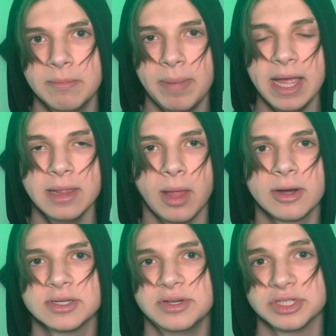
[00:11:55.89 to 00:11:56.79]
by and
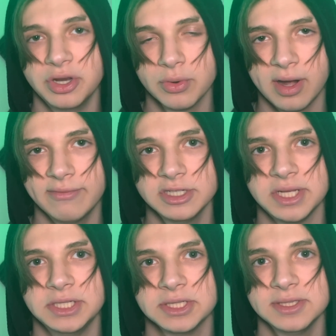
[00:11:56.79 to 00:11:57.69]
large, there's no
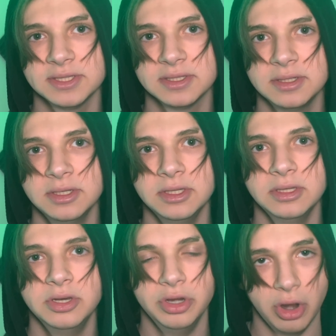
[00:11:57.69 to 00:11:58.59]
conversations,
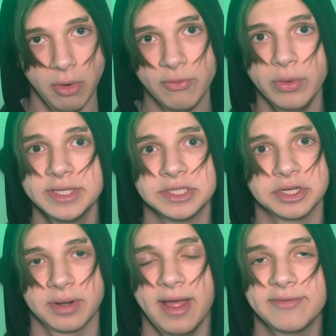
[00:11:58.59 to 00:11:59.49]
no voices
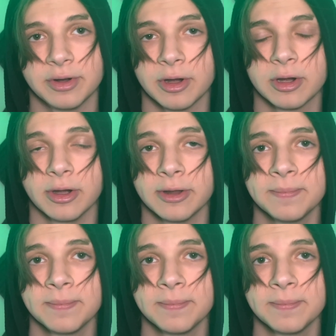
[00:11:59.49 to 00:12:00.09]
are ever heard,